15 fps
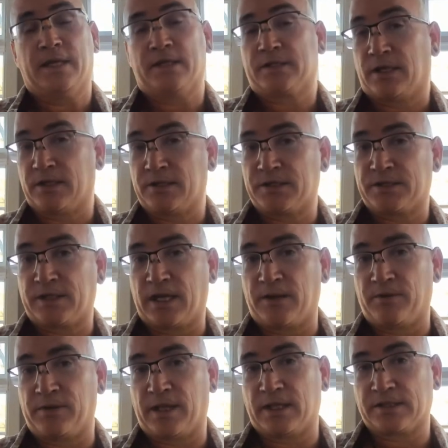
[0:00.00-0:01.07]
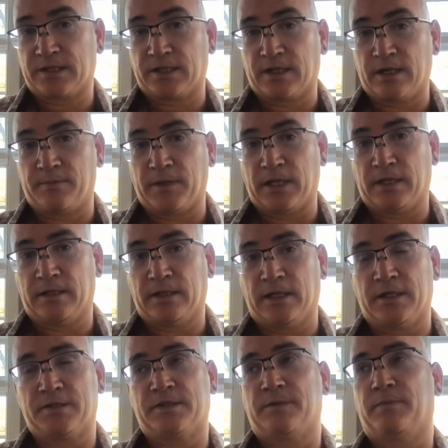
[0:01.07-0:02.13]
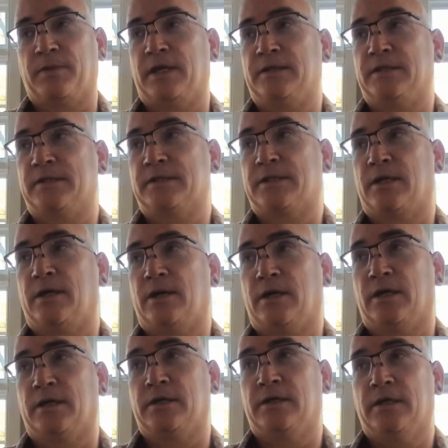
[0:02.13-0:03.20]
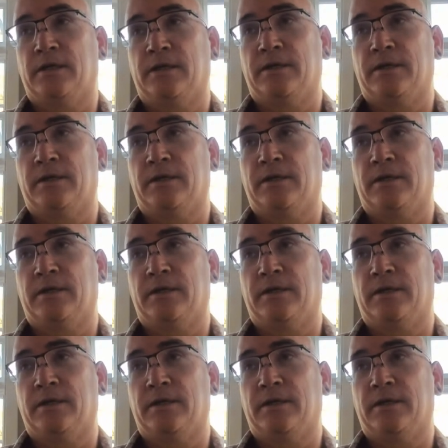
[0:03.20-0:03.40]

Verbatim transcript: it's hard to say when that's going to come in. It's dependent on